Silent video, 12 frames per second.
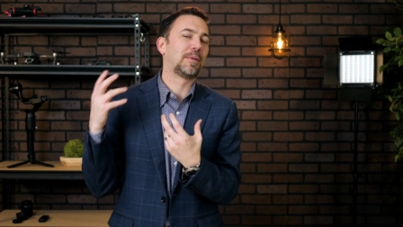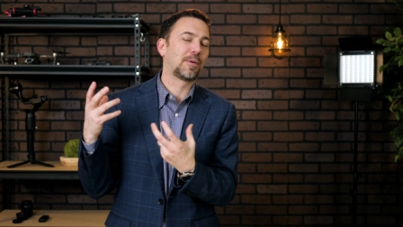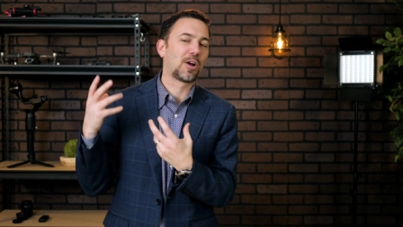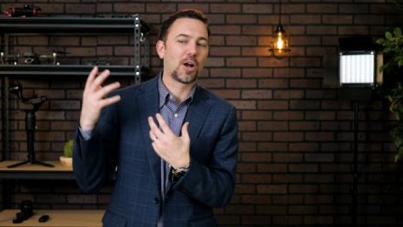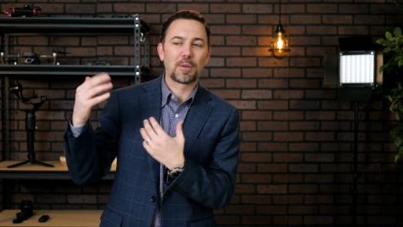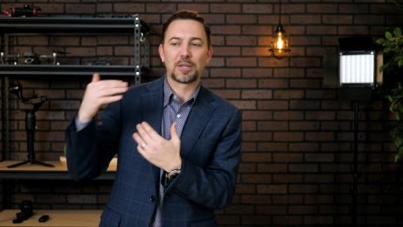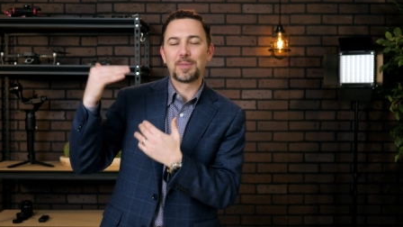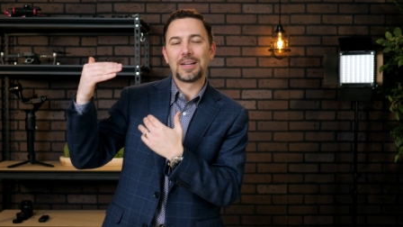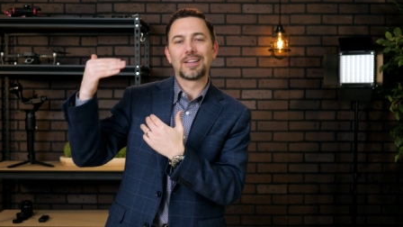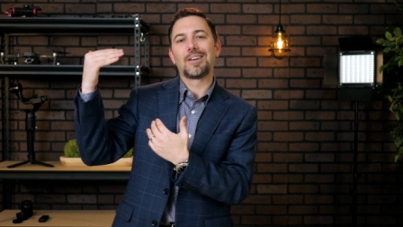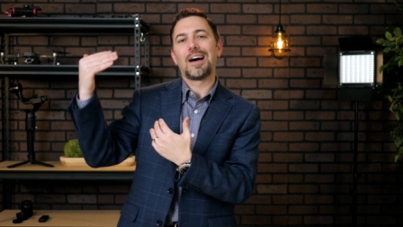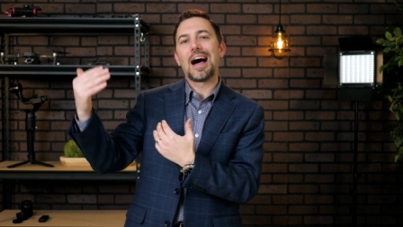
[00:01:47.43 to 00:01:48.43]
card price being a
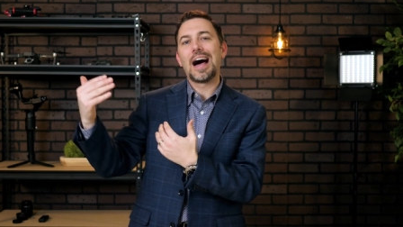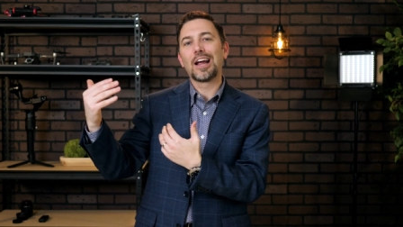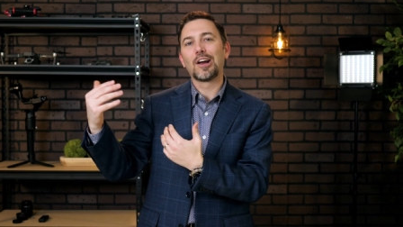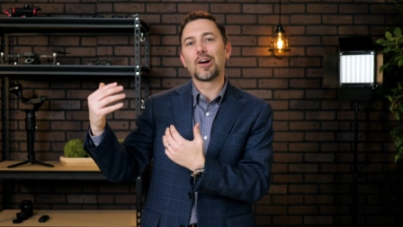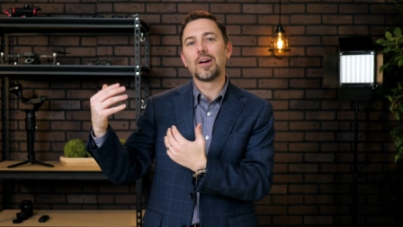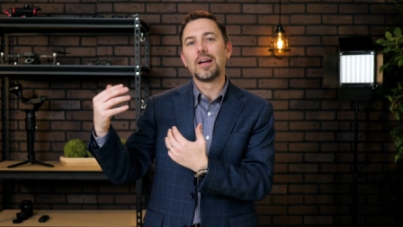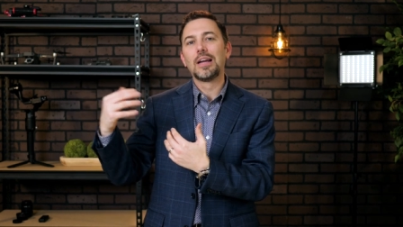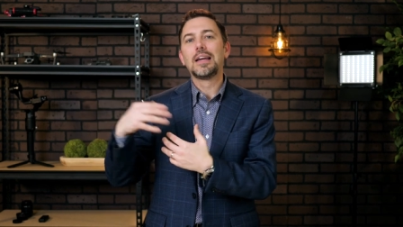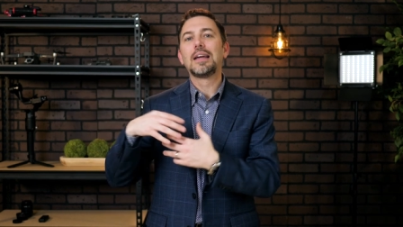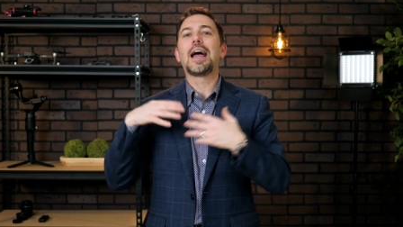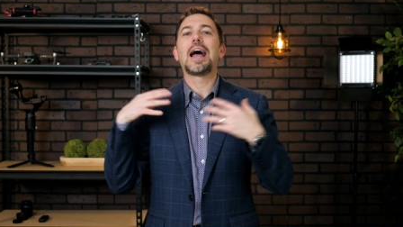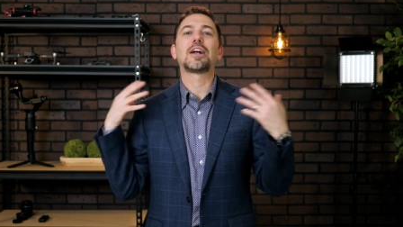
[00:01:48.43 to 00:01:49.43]
little higher
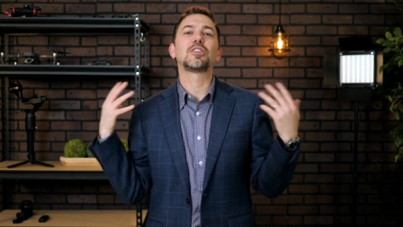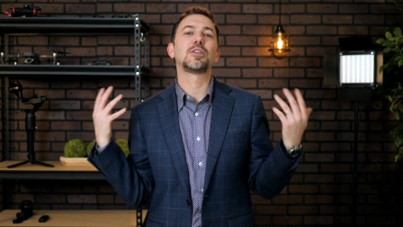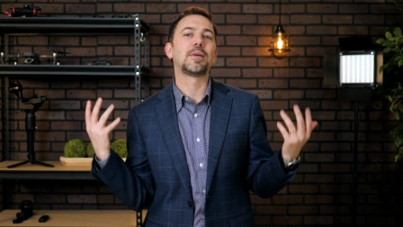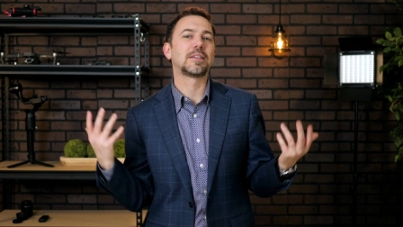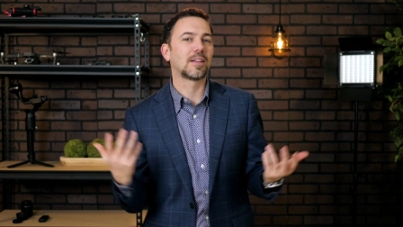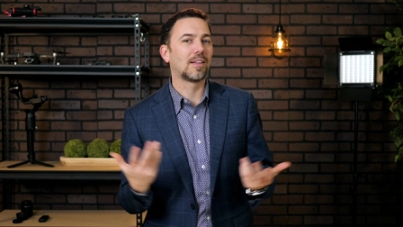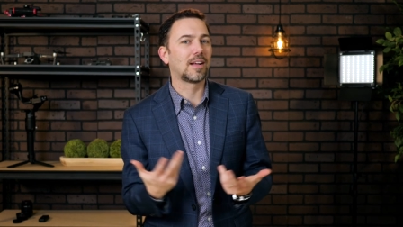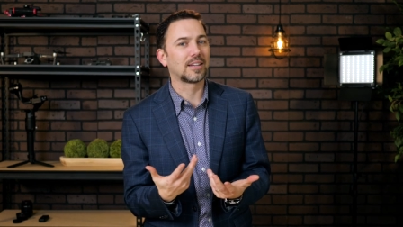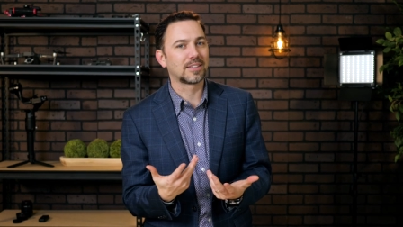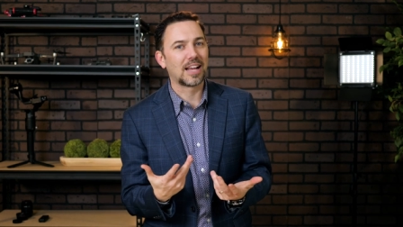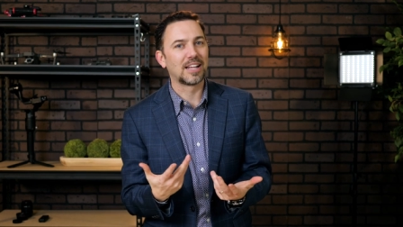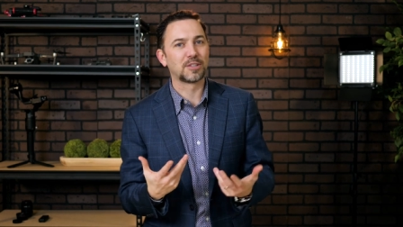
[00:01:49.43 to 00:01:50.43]
actually makes a lot of
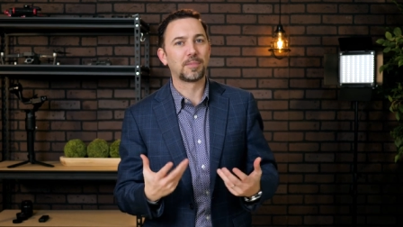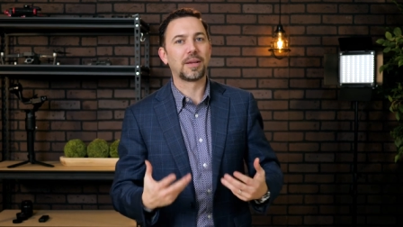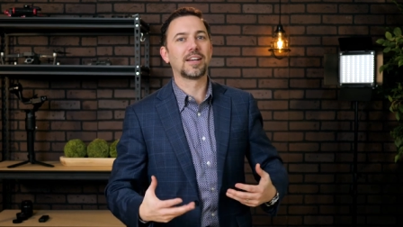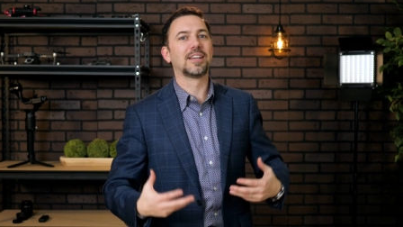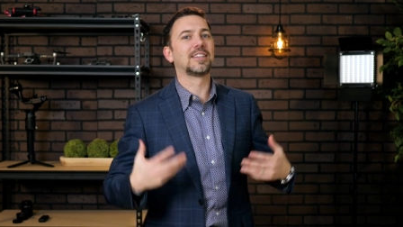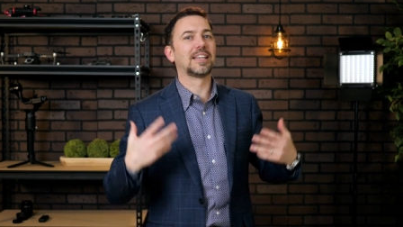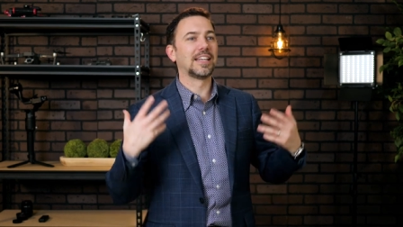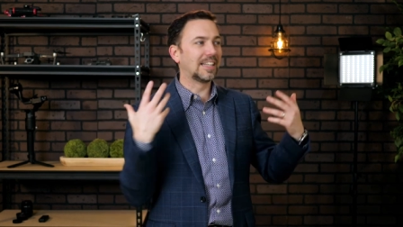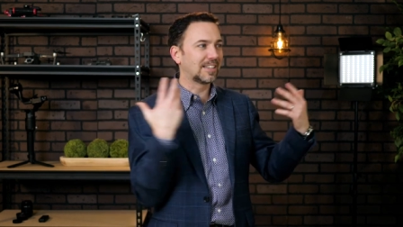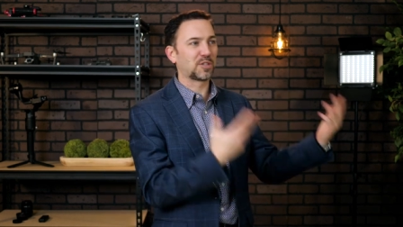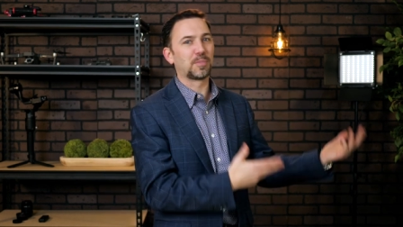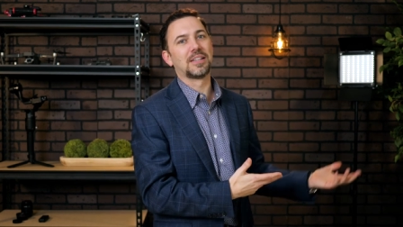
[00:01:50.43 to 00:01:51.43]
sense because it
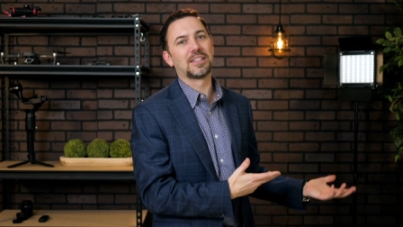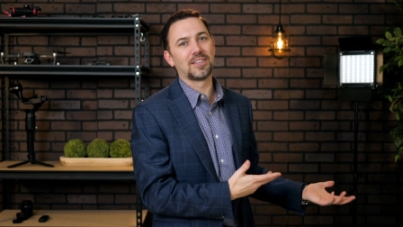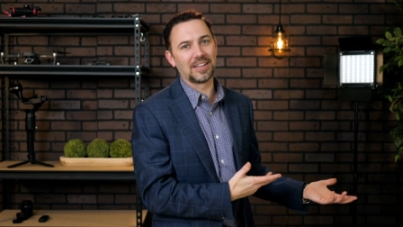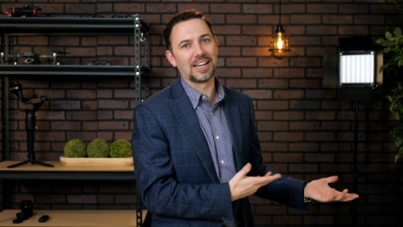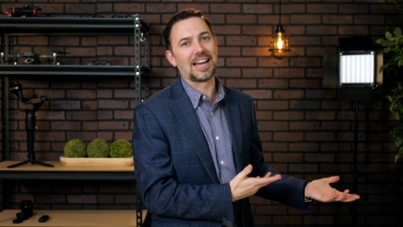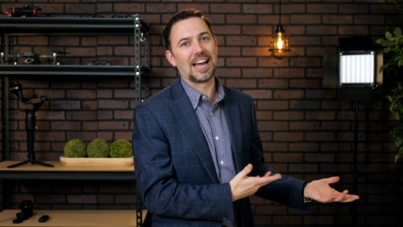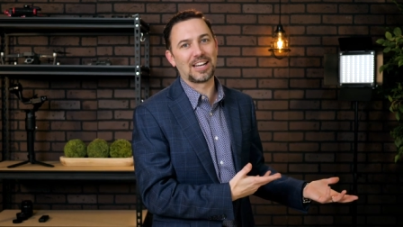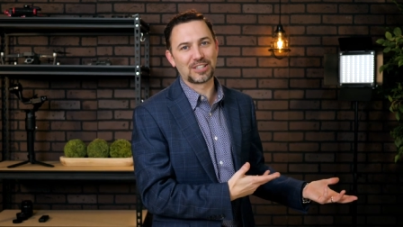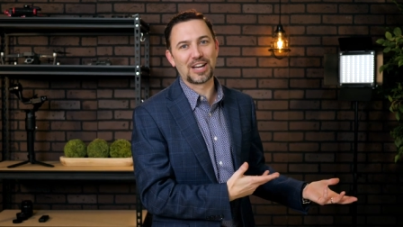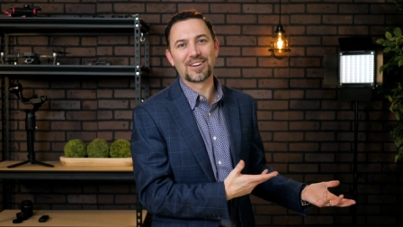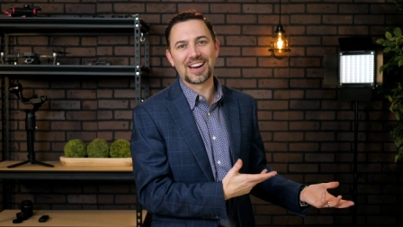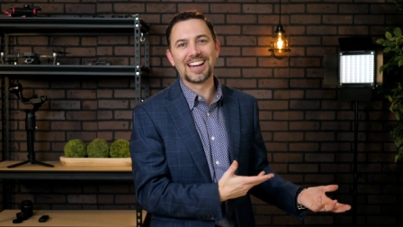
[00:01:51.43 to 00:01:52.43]
is expensive to get cash
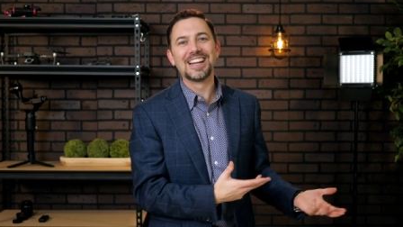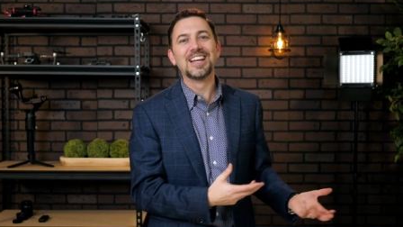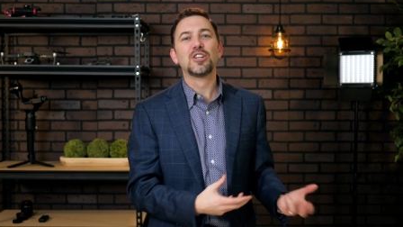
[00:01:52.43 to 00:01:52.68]
out, right?